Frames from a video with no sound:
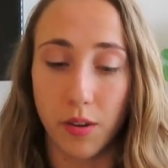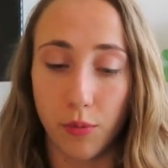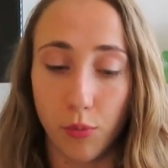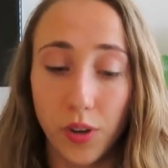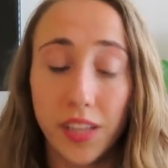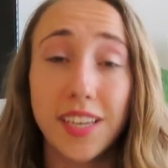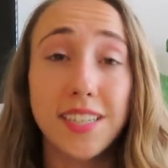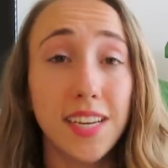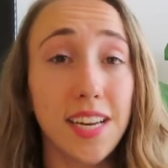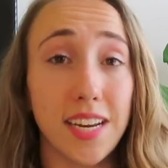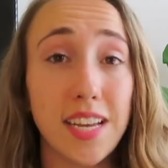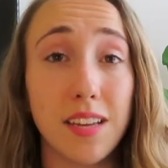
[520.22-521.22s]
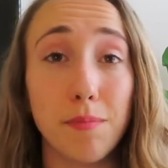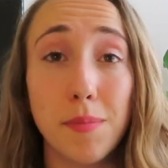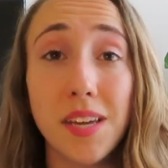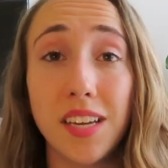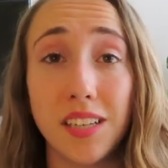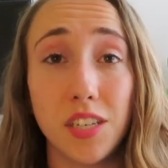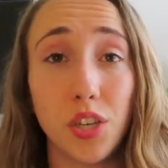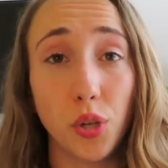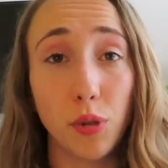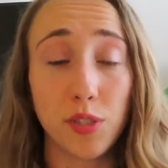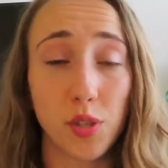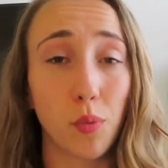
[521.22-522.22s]
really did mean to
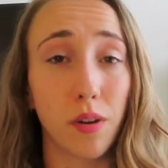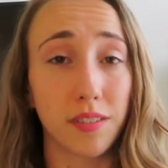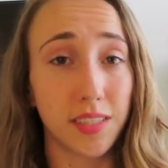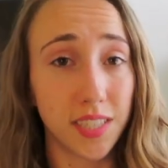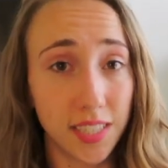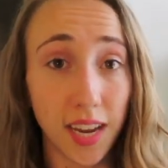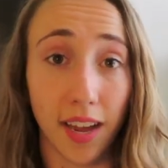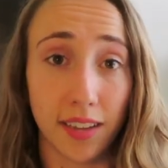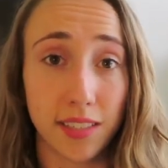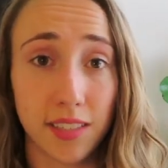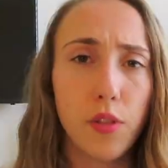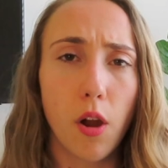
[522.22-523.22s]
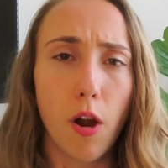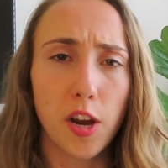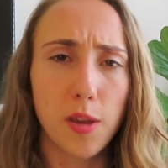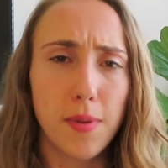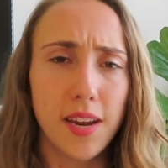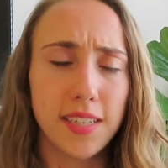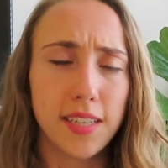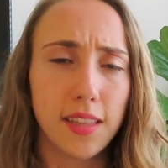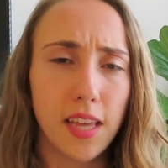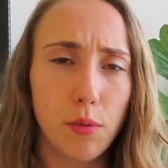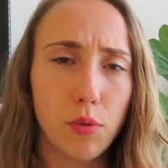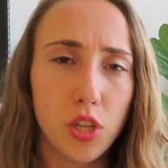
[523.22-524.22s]
use the word sticks. The argument is that
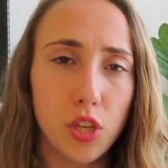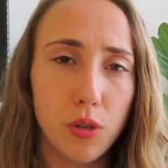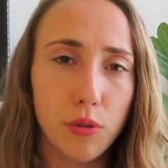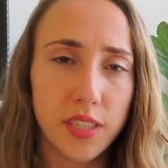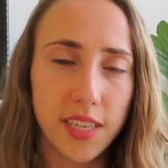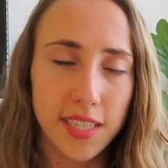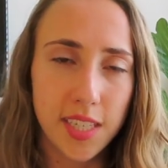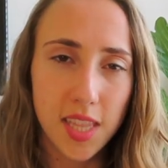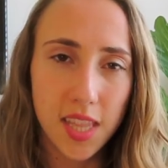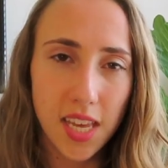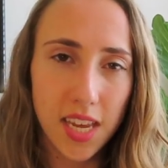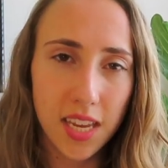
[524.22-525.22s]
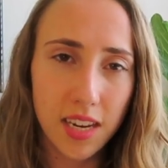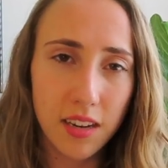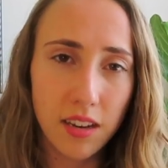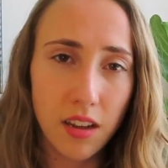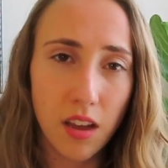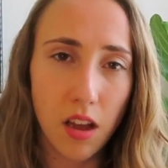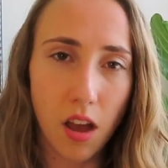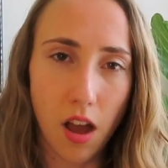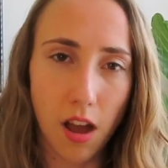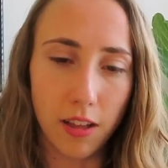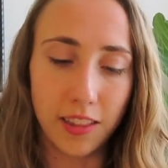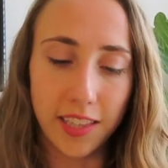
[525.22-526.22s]
they would use these thin
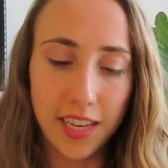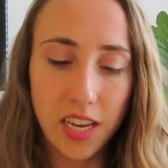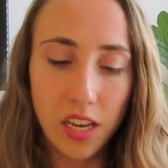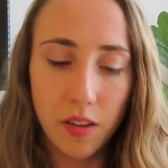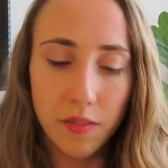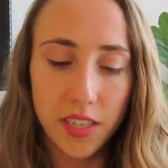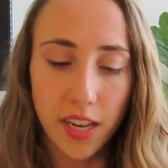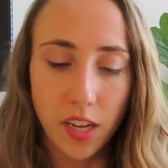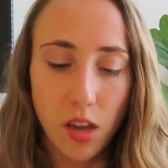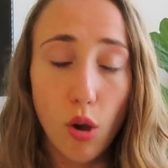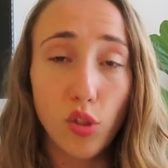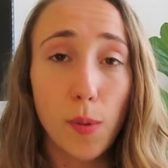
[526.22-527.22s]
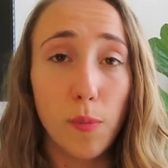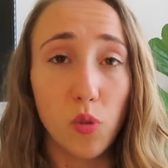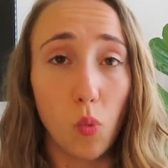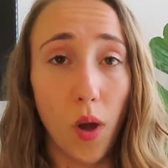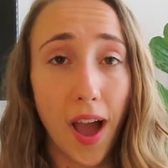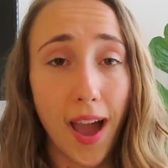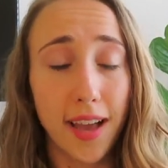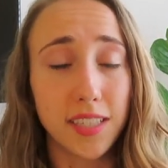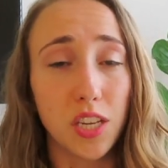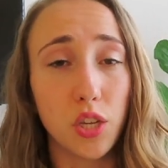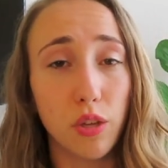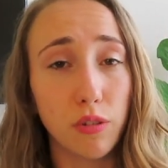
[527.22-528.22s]
leaves and coat them with wax
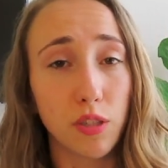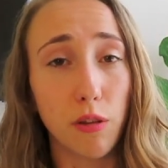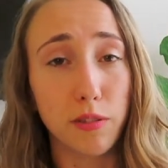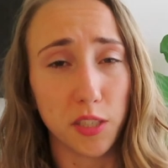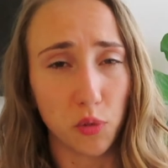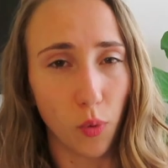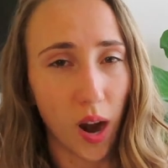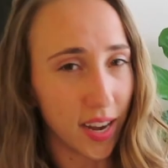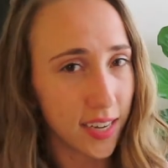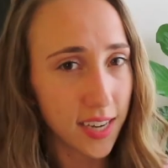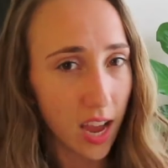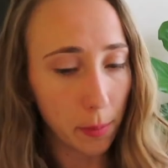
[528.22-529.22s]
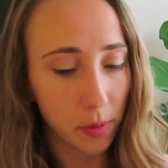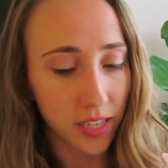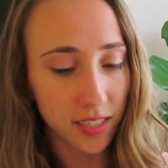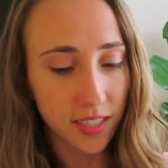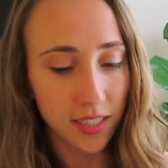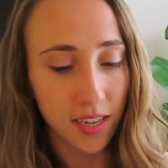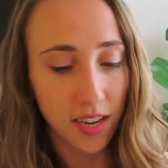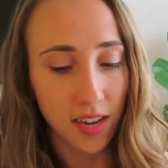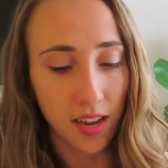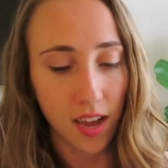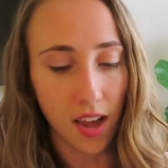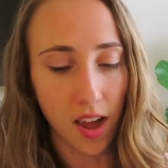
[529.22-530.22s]
and use those as writing tablets.
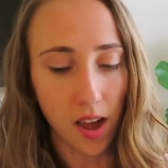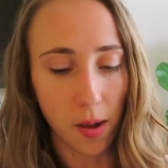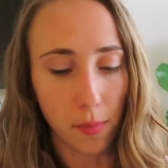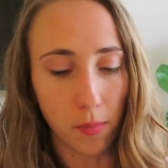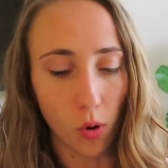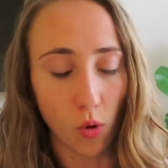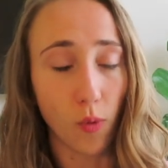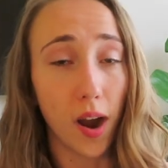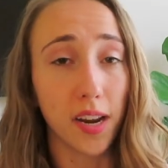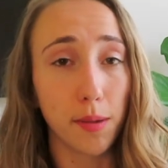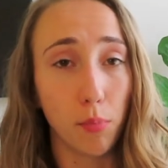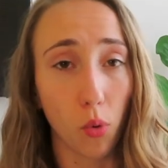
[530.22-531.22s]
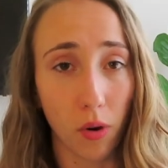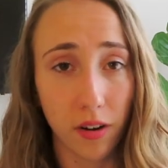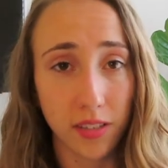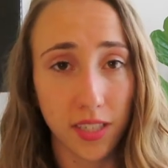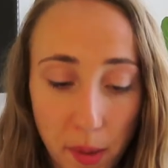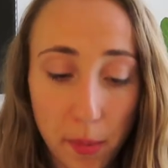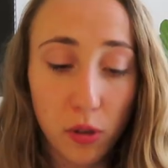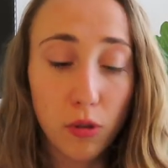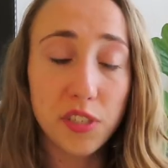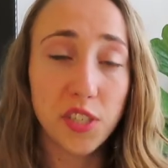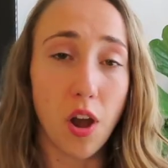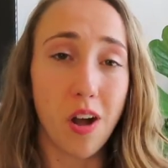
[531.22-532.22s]
Or writing boards.
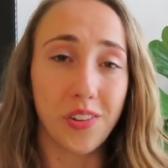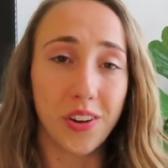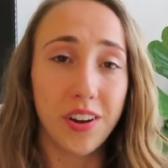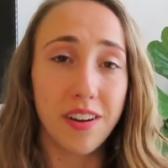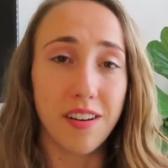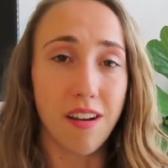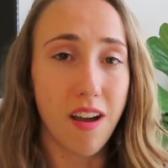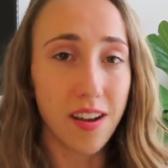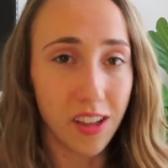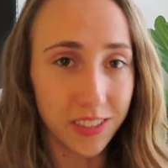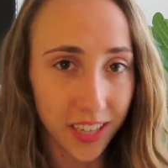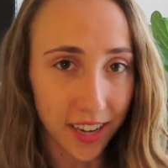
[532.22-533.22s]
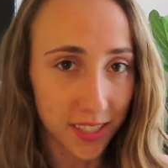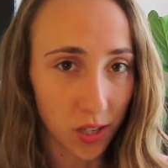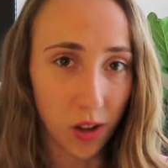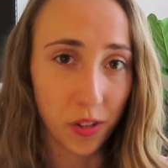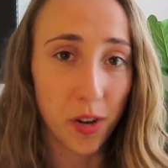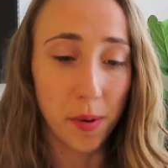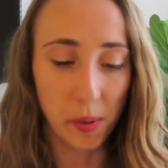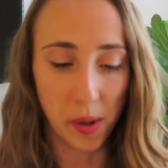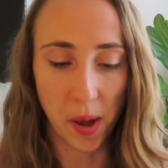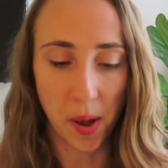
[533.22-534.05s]
Biblical scholar, non-LDS scholar,